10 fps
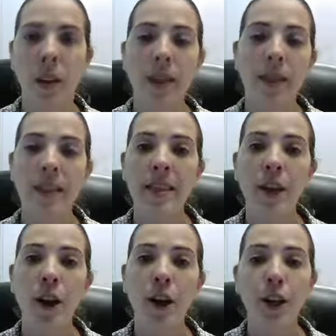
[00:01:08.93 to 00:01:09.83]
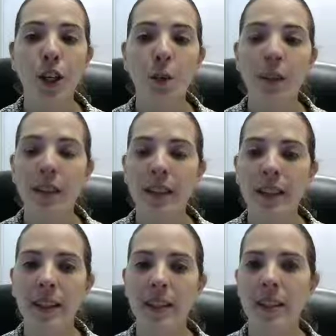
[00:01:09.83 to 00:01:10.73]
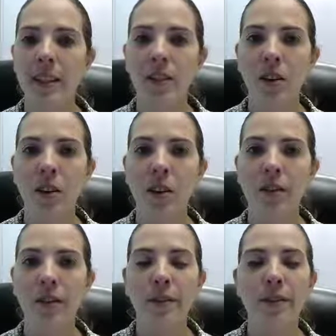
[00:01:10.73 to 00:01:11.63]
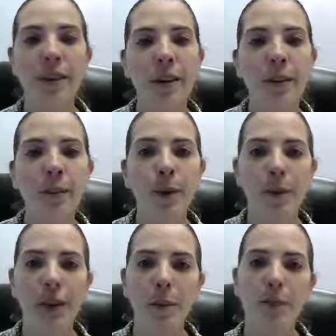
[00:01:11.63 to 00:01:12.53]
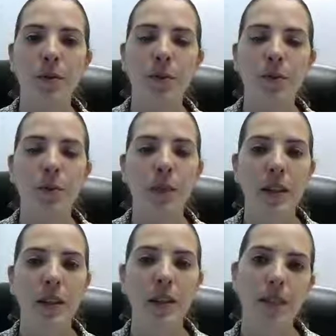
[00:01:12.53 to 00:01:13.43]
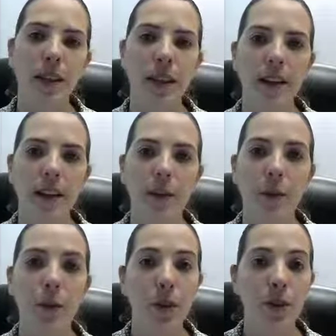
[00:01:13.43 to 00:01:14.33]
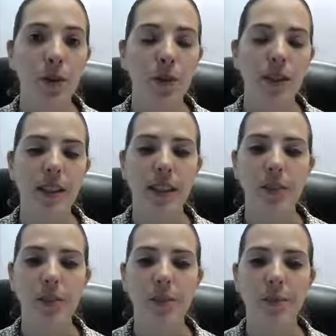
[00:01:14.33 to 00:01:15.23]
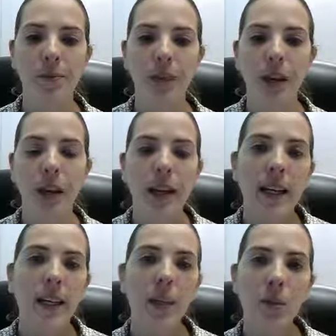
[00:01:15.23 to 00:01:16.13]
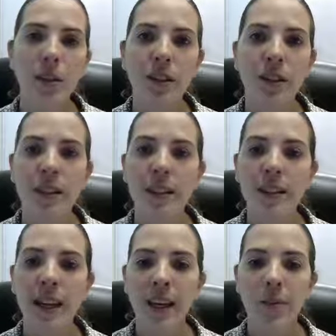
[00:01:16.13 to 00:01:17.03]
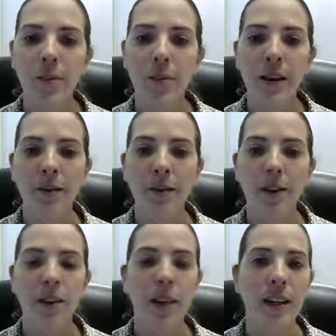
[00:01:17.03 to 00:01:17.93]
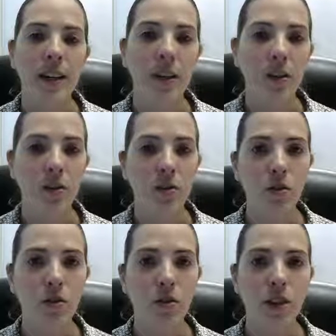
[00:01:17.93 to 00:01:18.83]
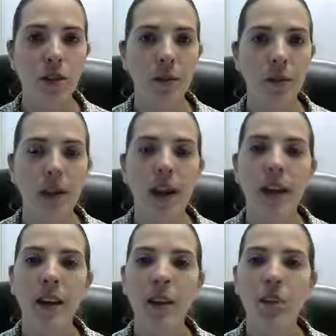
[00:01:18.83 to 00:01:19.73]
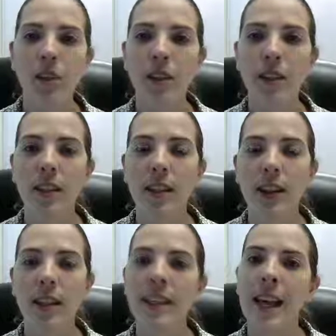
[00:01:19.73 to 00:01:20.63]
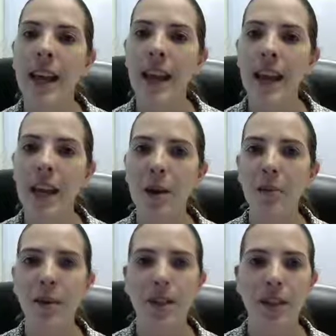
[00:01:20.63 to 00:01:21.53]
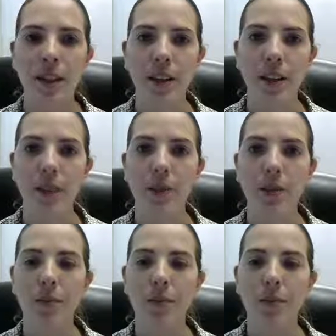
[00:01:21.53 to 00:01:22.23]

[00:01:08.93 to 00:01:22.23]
Then the argument list is all of the variable names for those pieces of data that we wish to print out. Similarly, the scan format function has a control string, and it usually contains a percent code